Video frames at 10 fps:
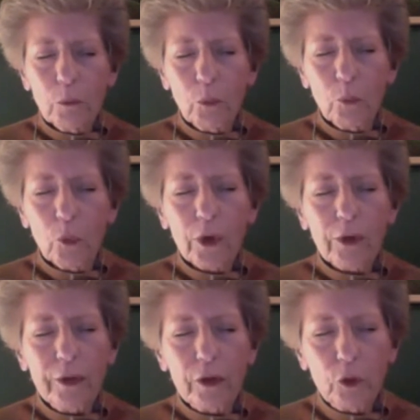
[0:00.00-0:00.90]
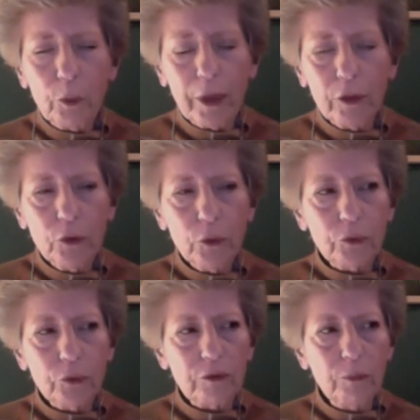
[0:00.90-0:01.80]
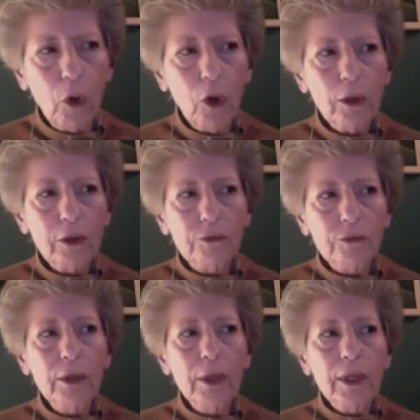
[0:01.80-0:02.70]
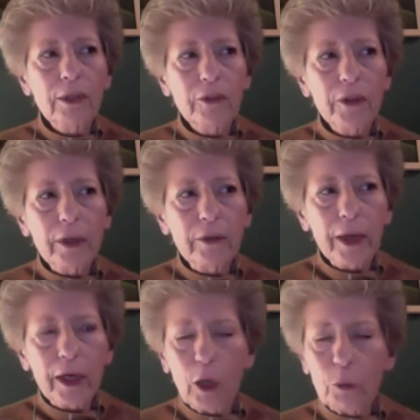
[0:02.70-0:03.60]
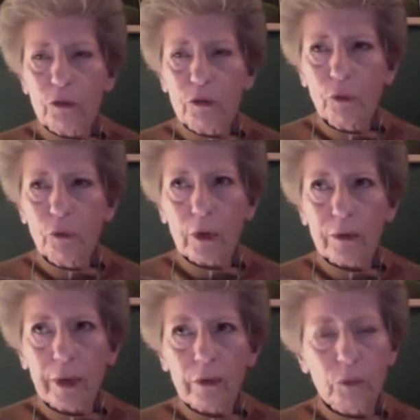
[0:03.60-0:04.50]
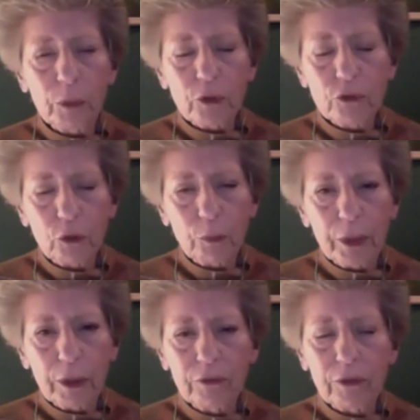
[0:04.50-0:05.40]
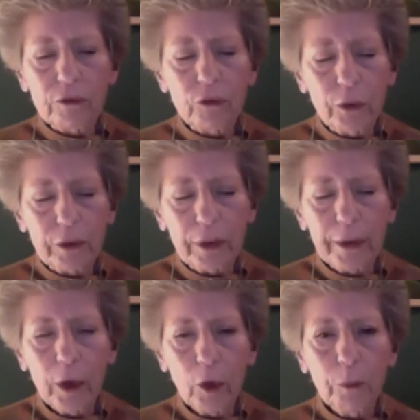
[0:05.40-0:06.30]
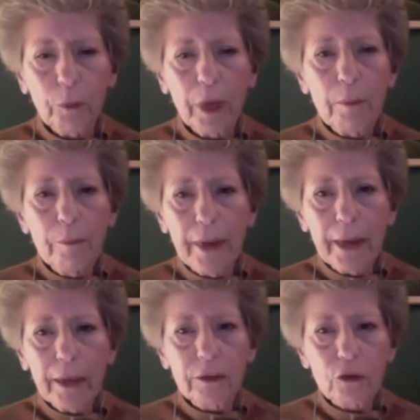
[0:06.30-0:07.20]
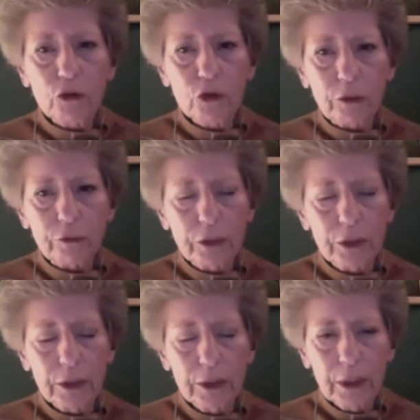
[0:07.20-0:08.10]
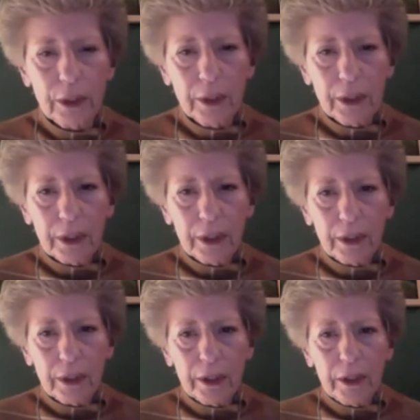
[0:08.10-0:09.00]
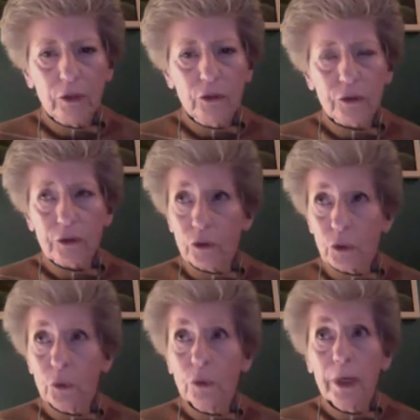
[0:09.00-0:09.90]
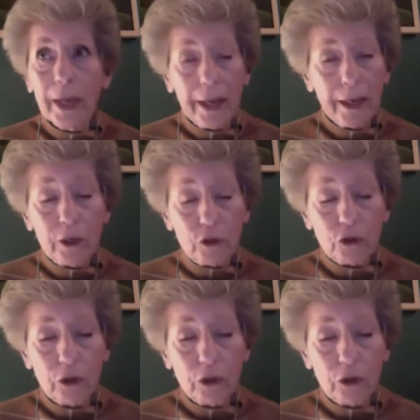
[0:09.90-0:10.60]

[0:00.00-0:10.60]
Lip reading: work that you may do, the smallest thing that comes forth as spiritual beings is going to help make the shift into the new age.